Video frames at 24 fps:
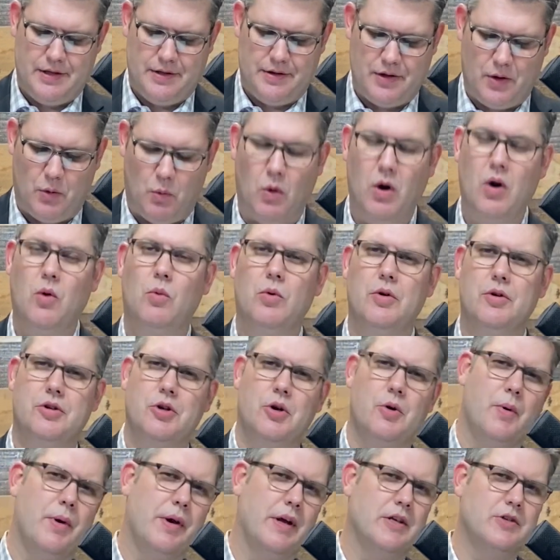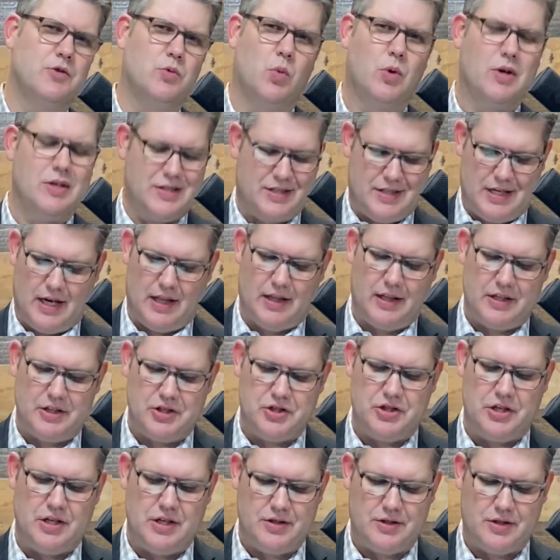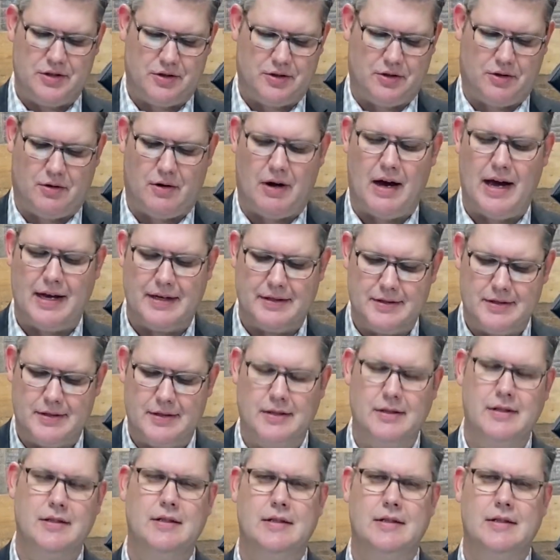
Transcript: then what we're doing is we're telling Jesus Christ,